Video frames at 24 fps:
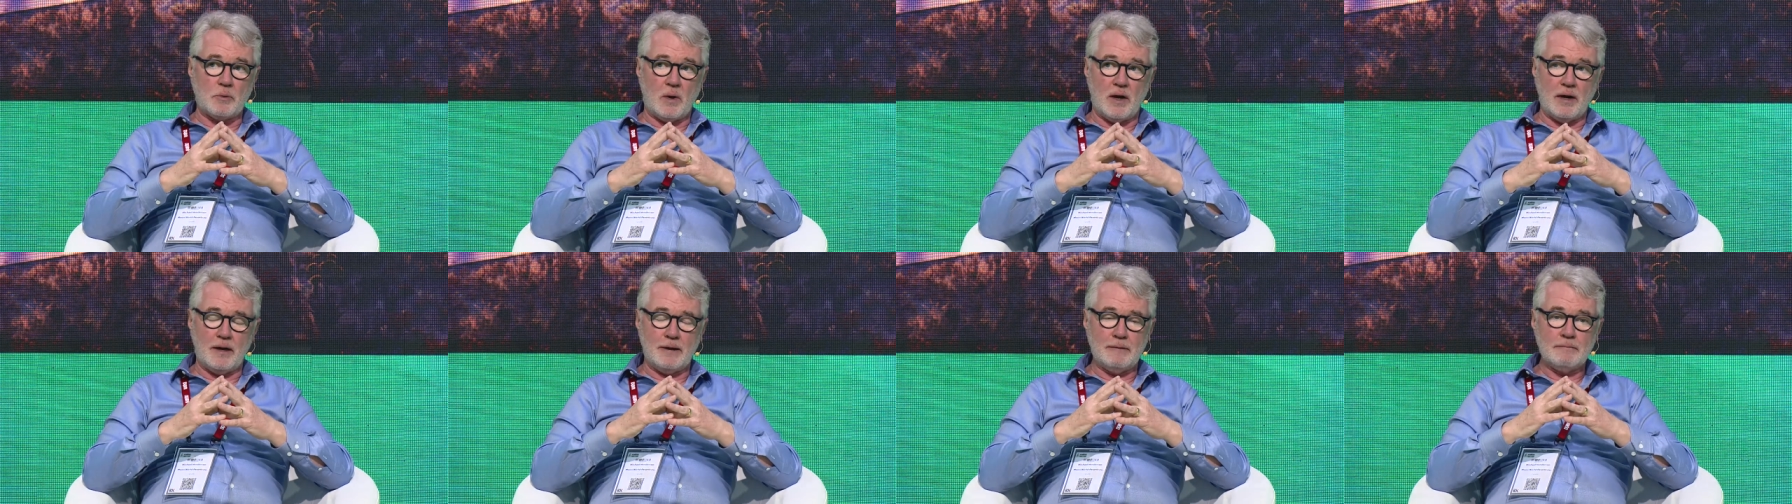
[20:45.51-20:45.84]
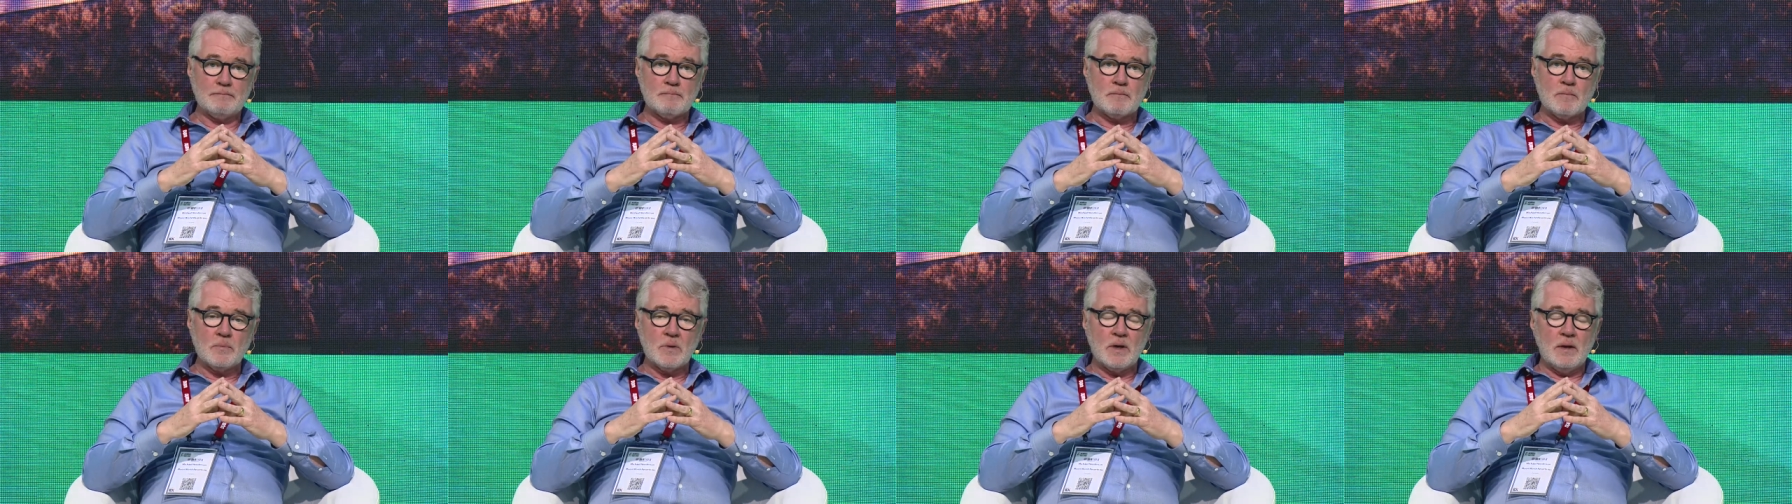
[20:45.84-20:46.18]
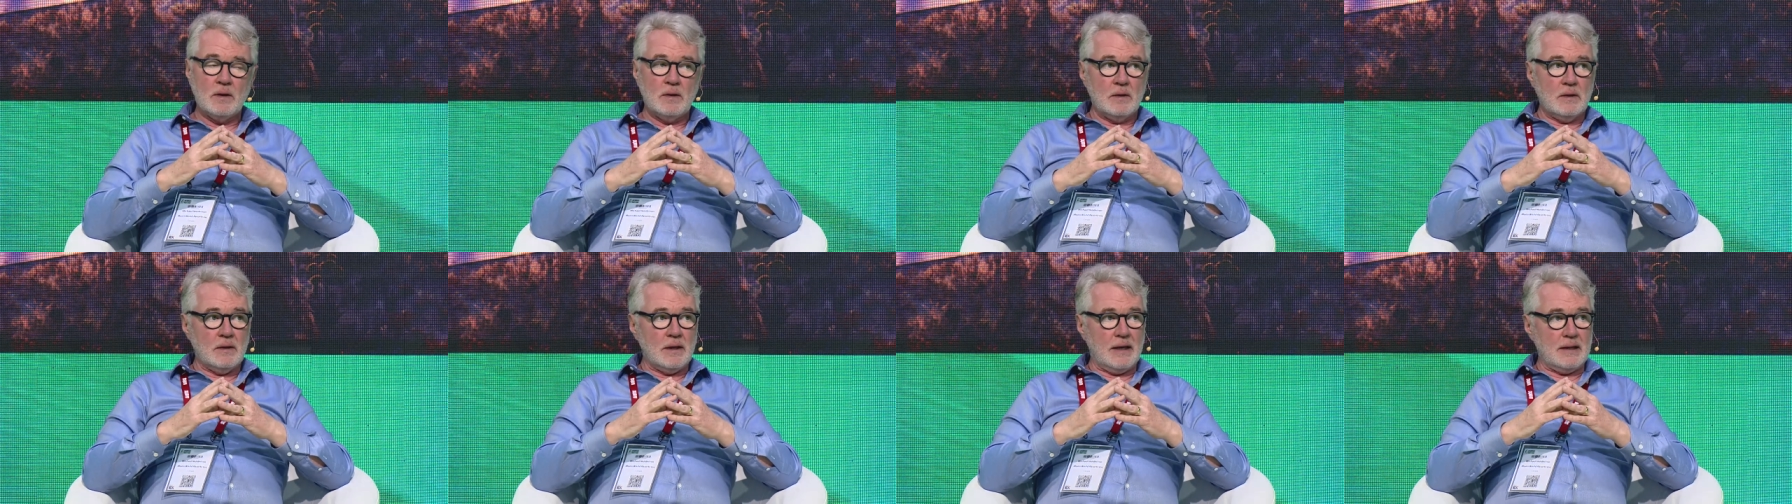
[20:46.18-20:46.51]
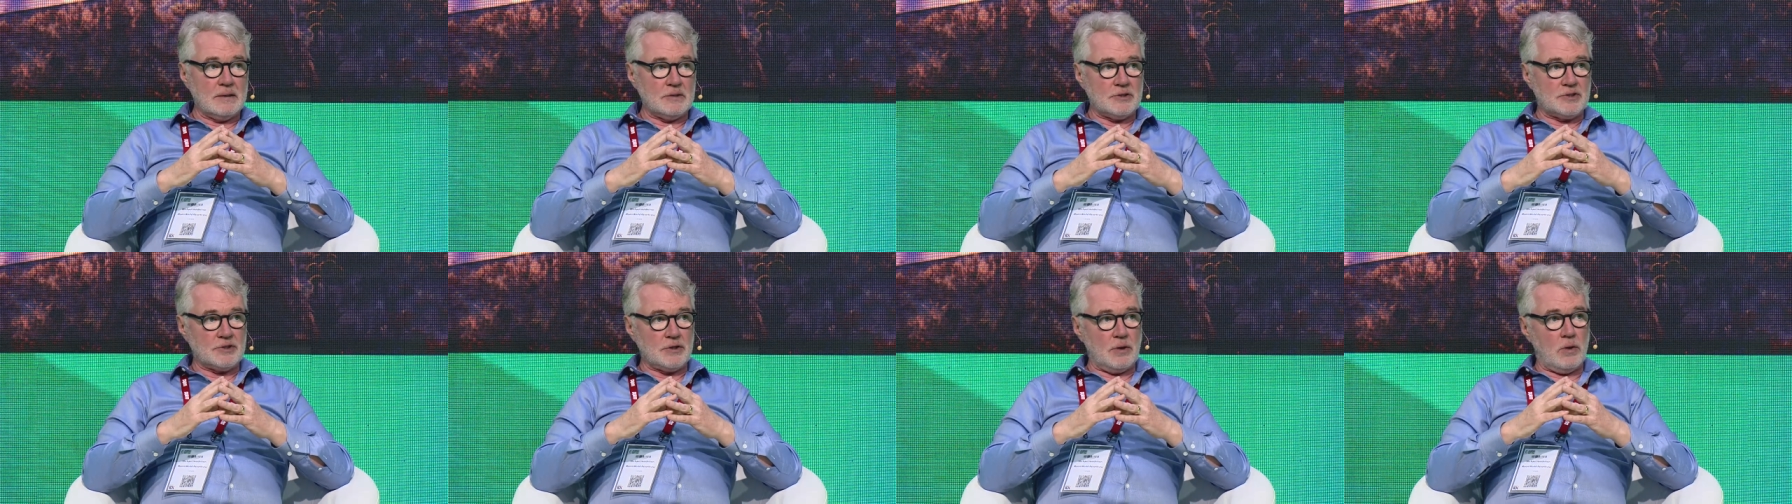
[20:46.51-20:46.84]
well.
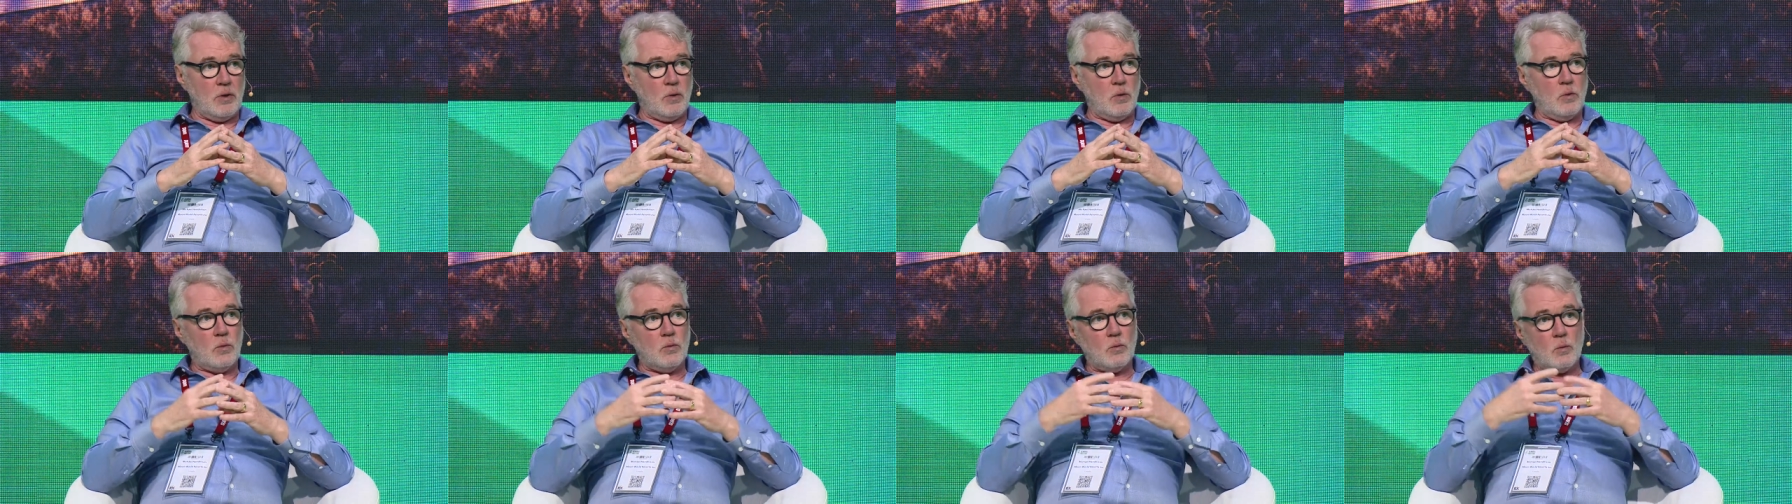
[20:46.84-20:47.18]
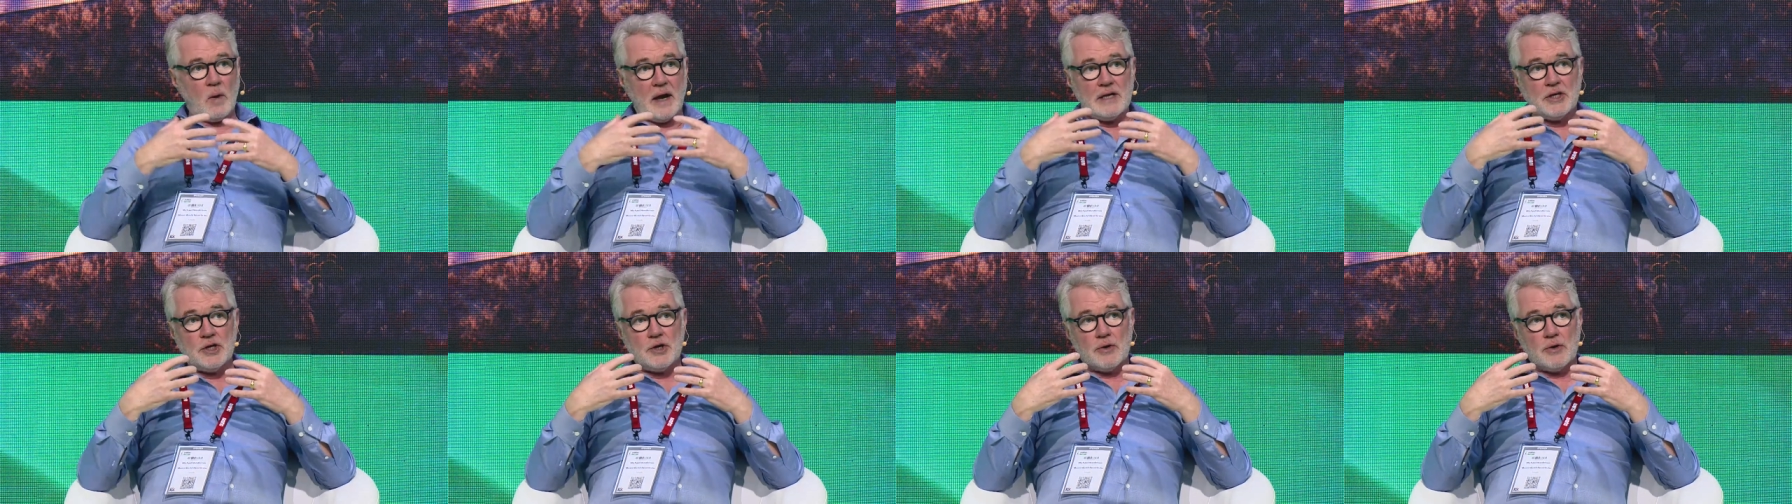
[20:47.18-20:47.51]
And so when